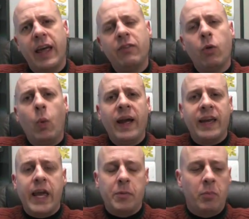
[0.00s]
And the way
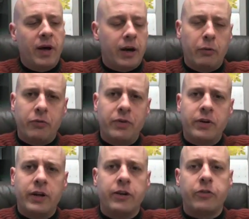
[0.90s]
I came about it was
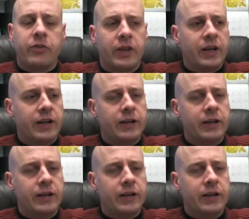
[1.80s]
very interesting.